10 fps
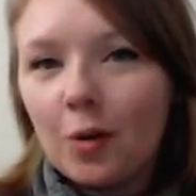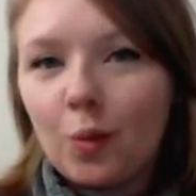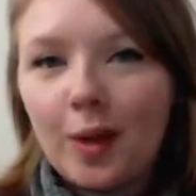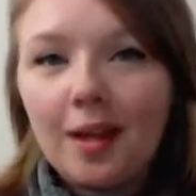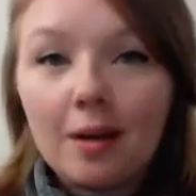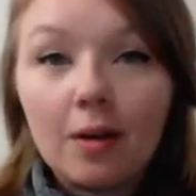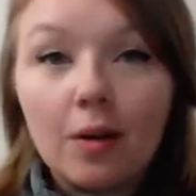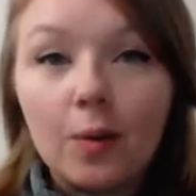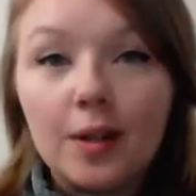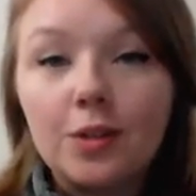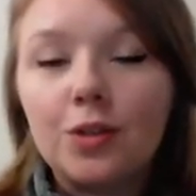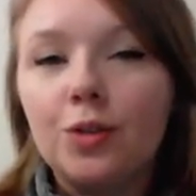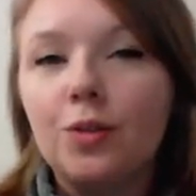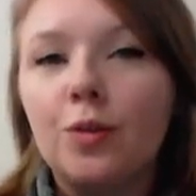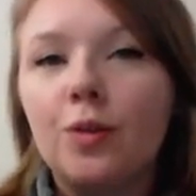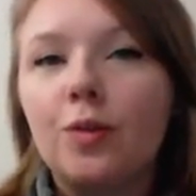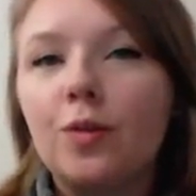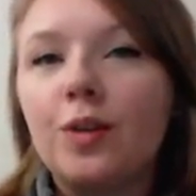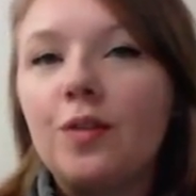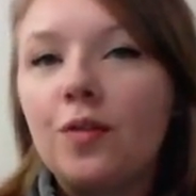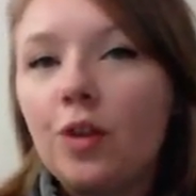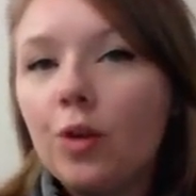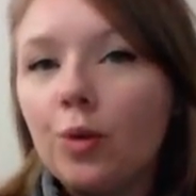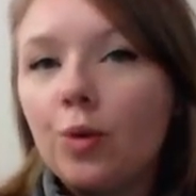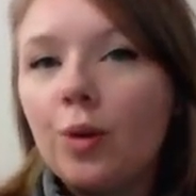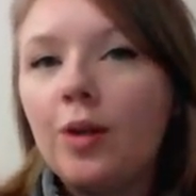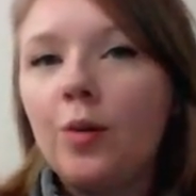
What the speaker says: we are going to review